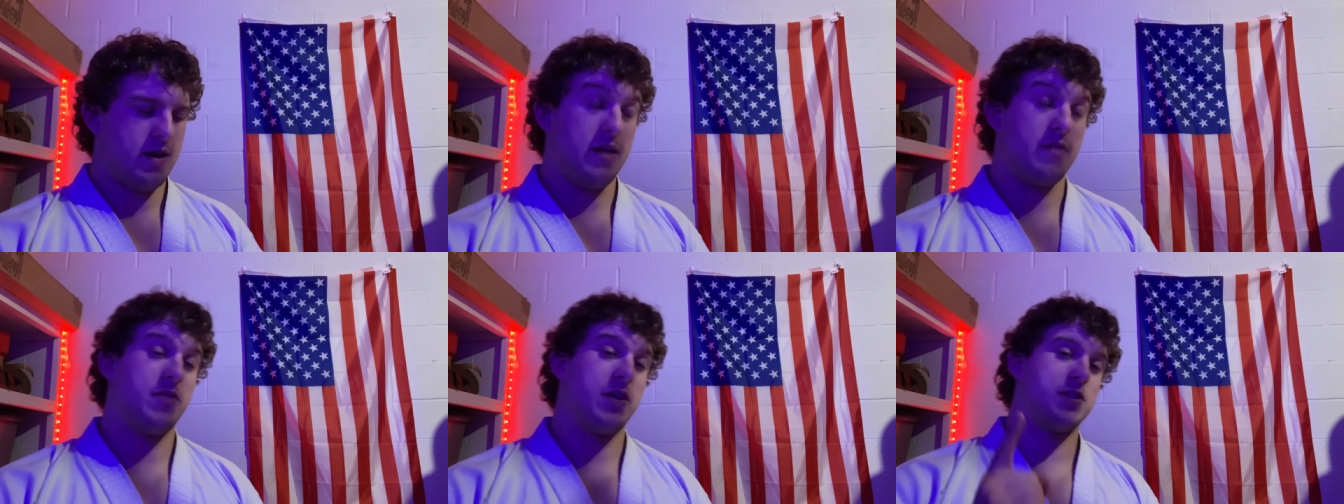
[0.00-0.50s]

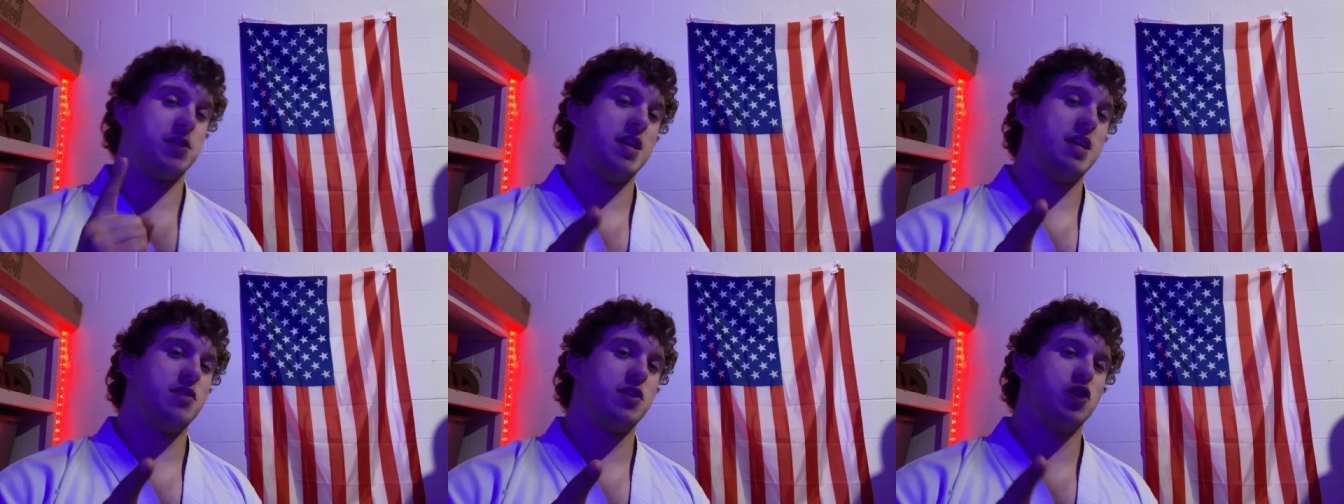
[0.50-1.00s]
If there's
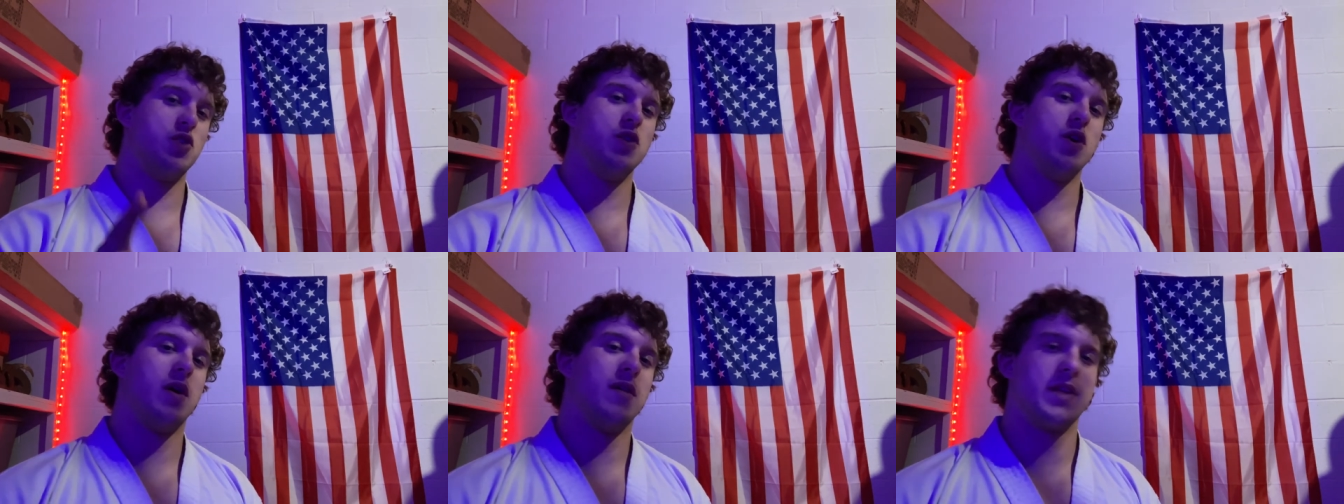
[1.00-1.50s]
any that you
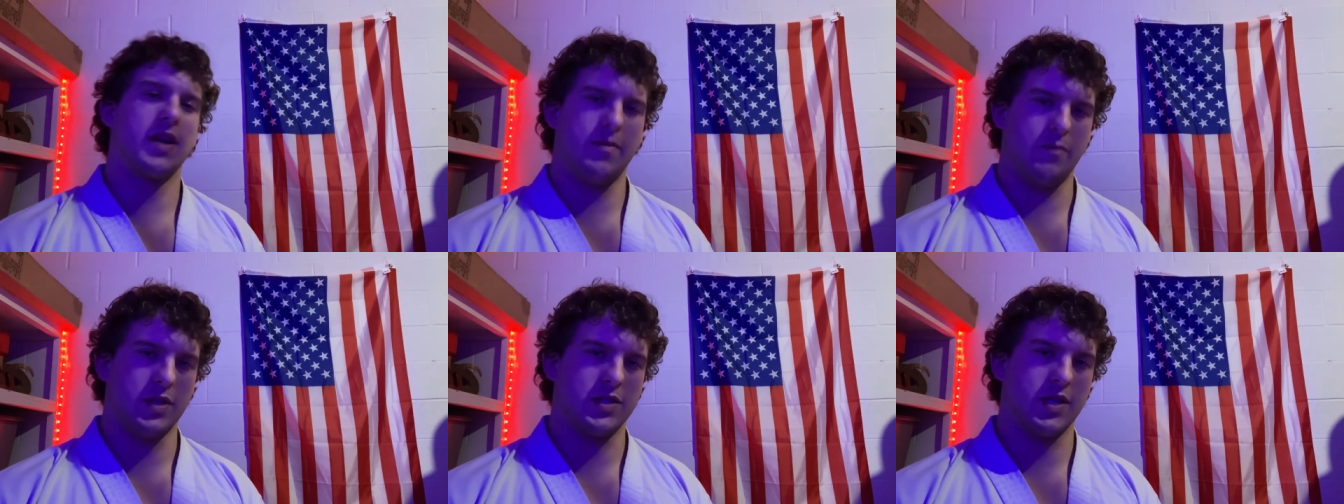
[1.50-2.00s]
know of that
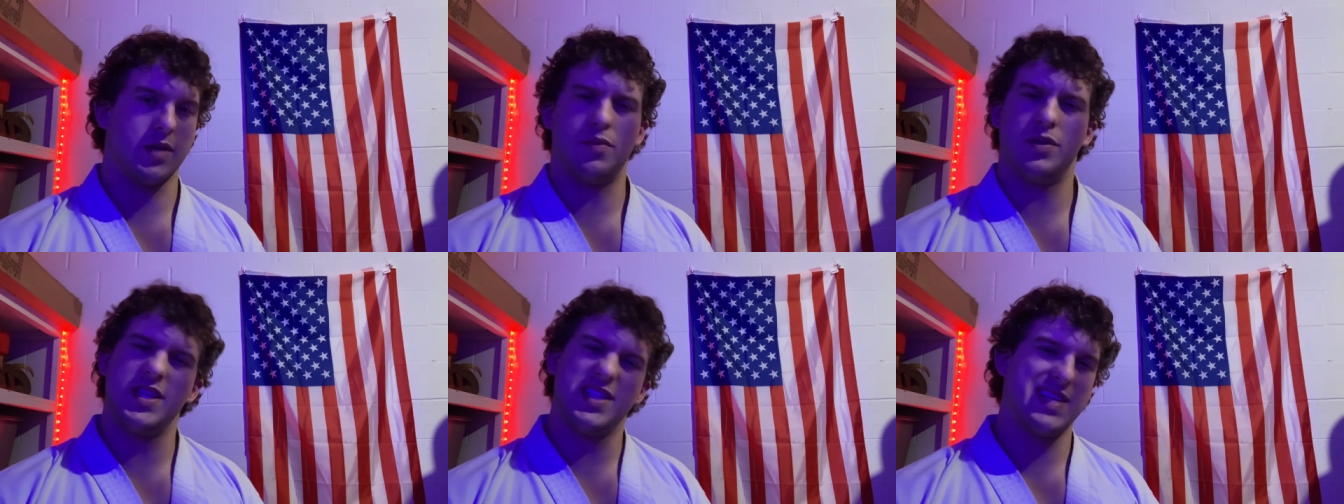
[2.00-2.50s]
I'm missing,
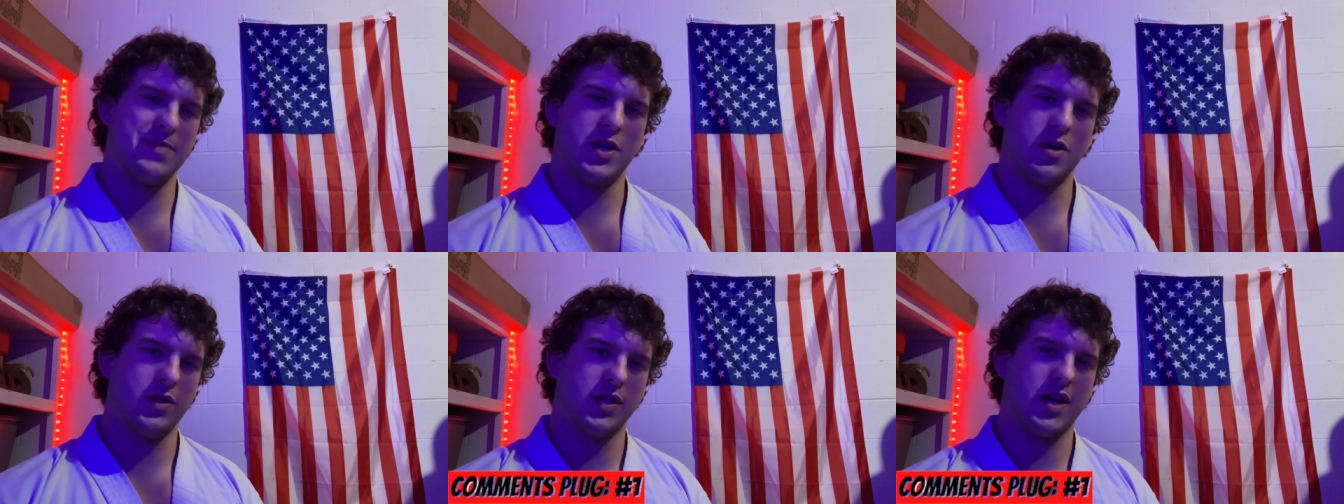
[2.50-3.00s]
please let me
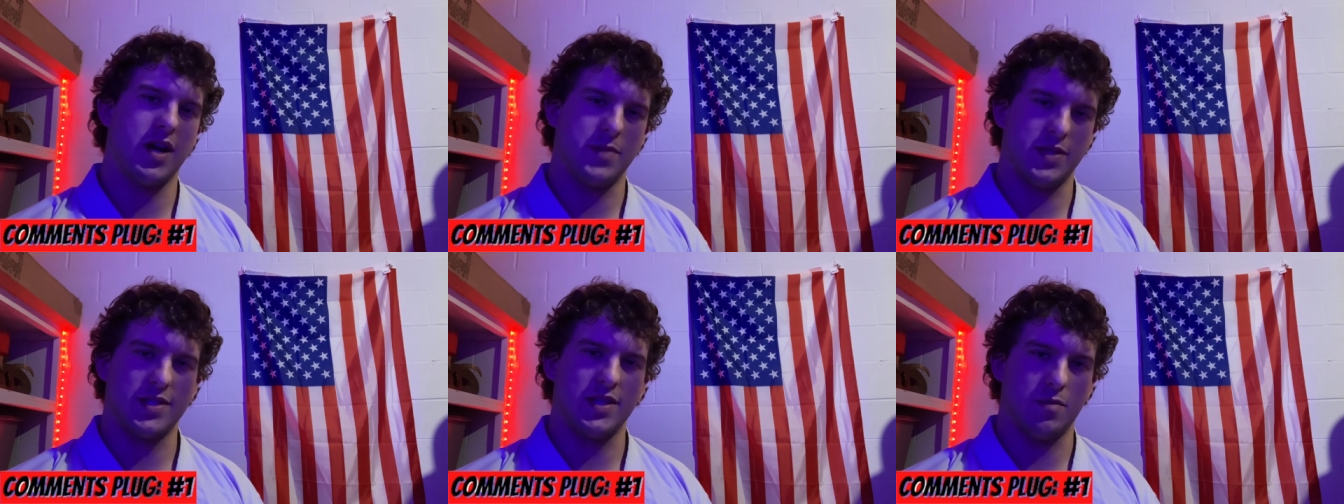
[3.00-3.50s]
know in the
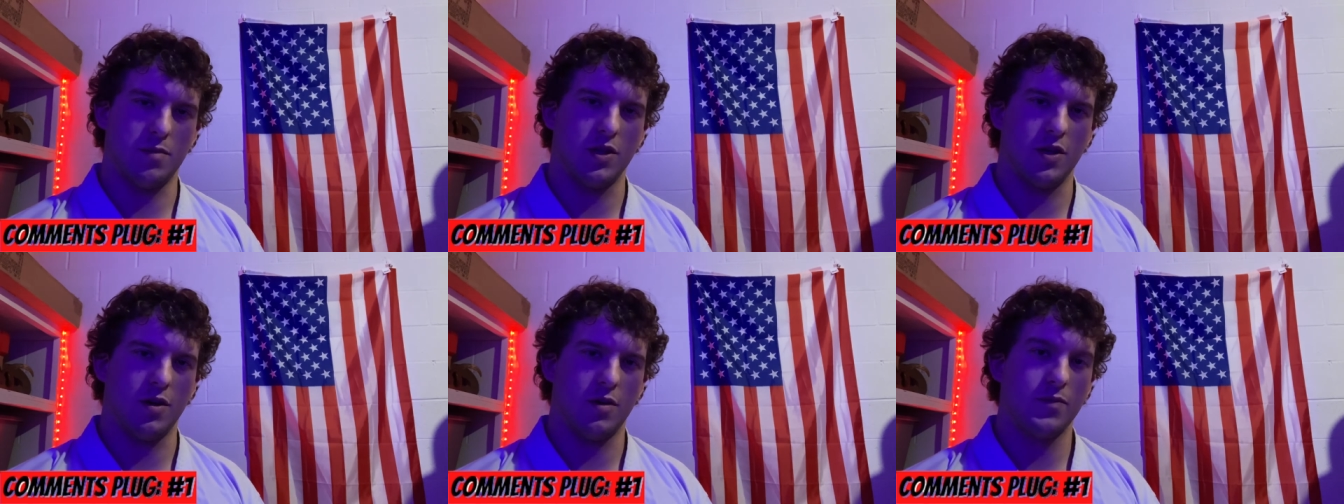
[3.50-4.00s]
comments down
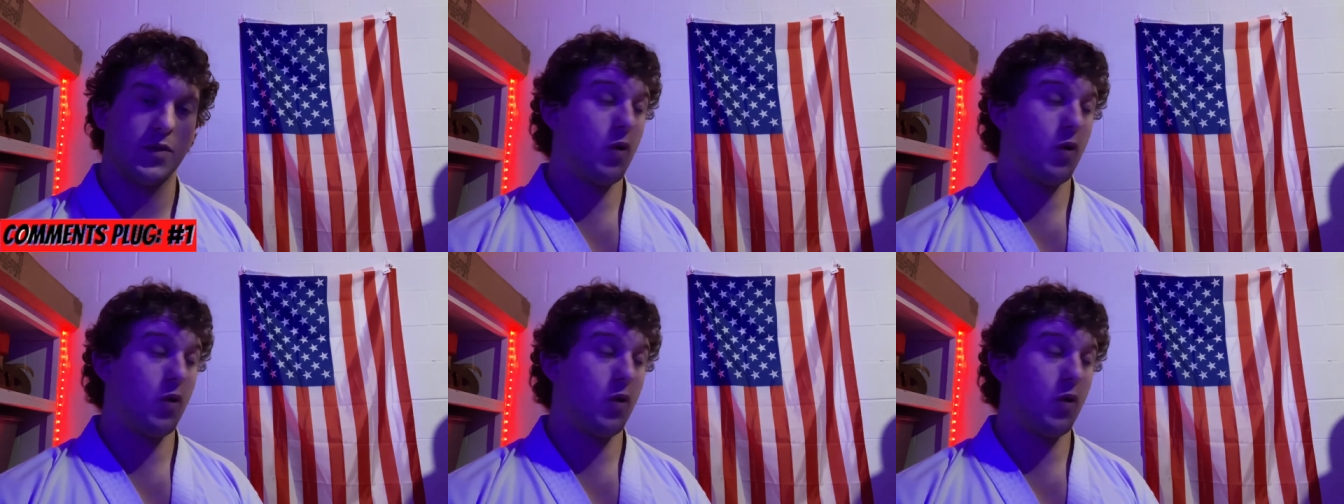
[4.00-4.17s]
below.